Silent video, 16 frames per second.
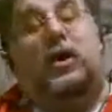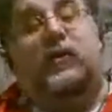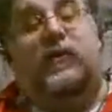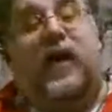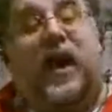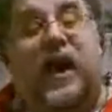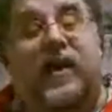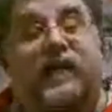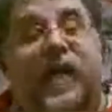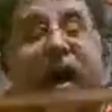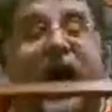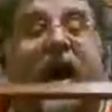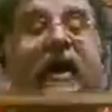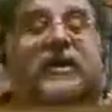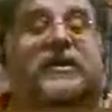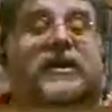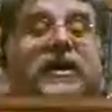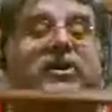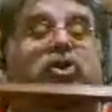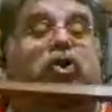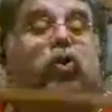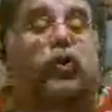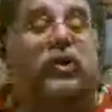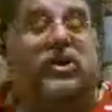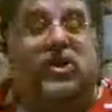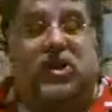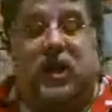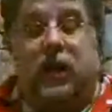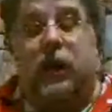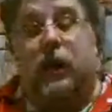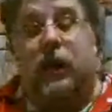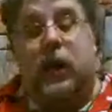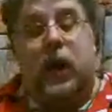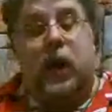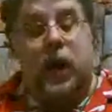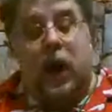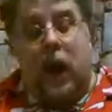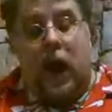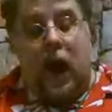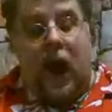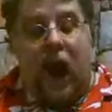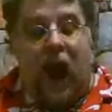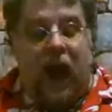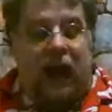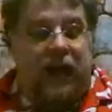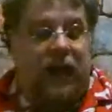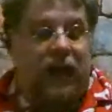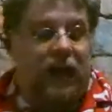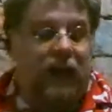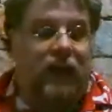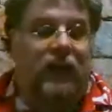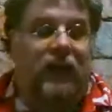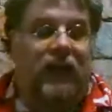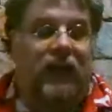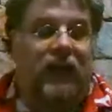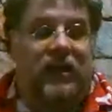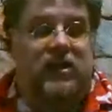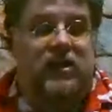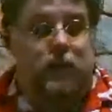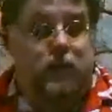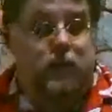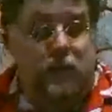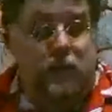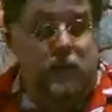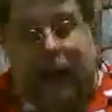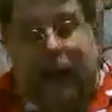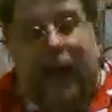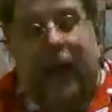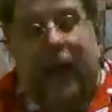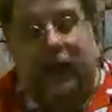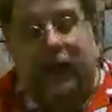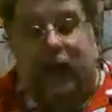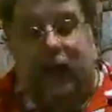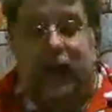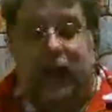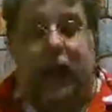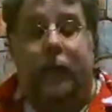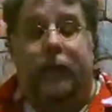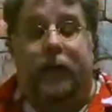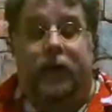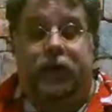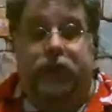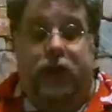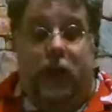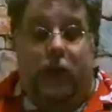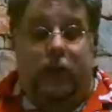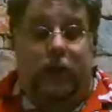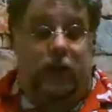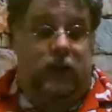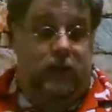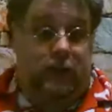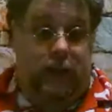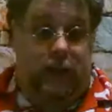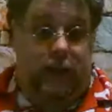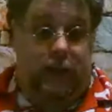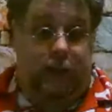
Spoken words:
If I have access to a stick, I can at least mitigate the damage coming to me.